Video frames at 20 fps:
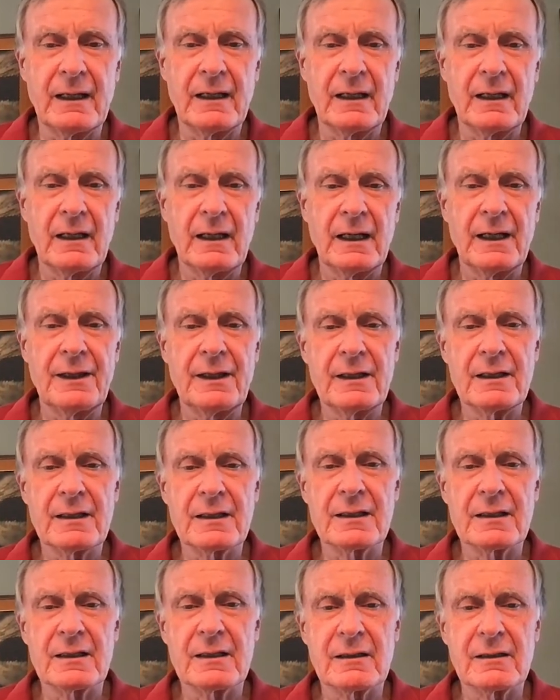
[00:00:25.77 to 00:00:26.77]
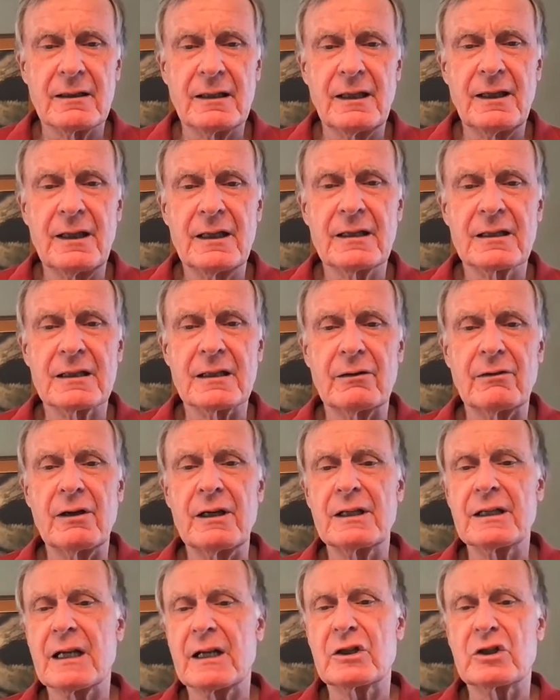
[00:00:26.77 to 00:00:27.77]
In this
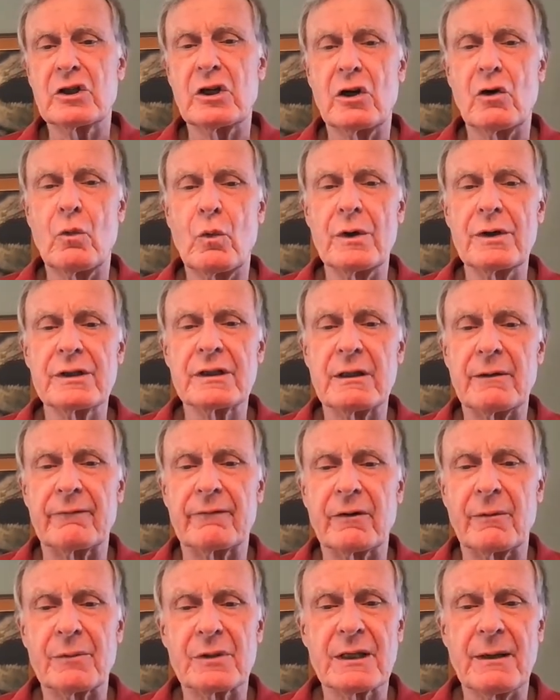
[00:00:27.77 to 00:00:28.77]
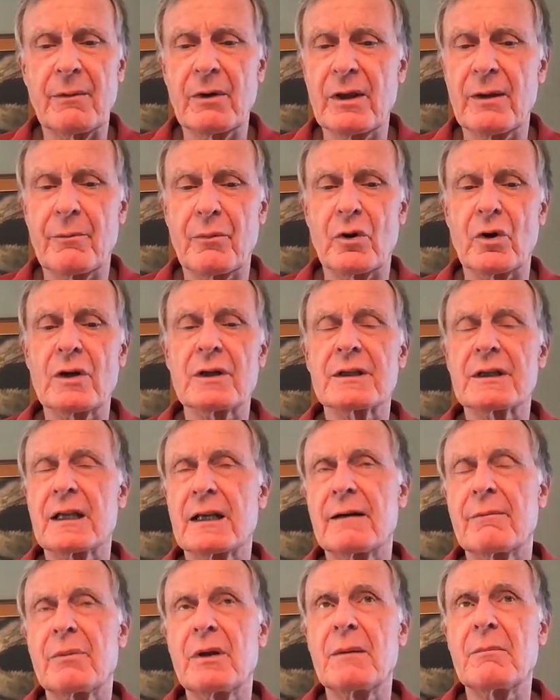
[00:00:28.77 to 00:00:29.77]
series, I share wisdom from some of the books that
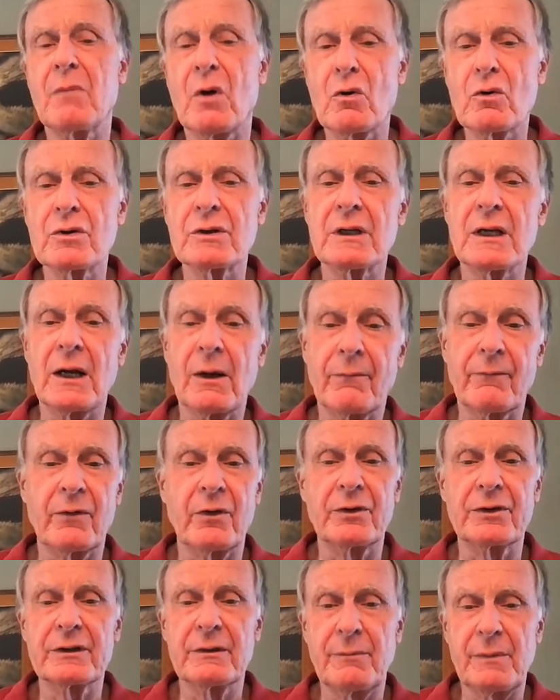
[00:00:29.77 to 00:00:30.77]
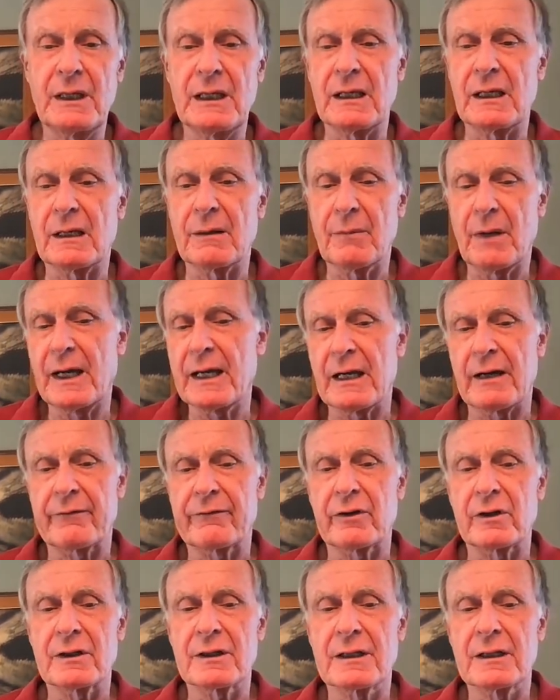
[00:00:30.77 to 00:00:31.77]
have been most helpful to me in my
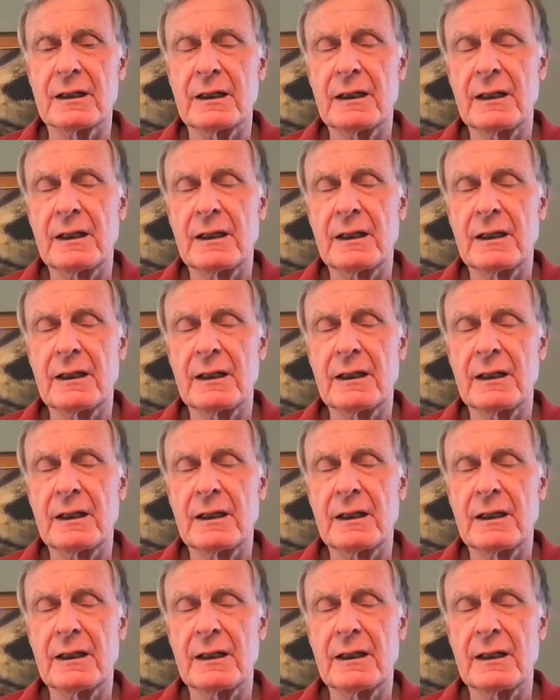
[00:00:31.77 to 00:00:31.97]
efforts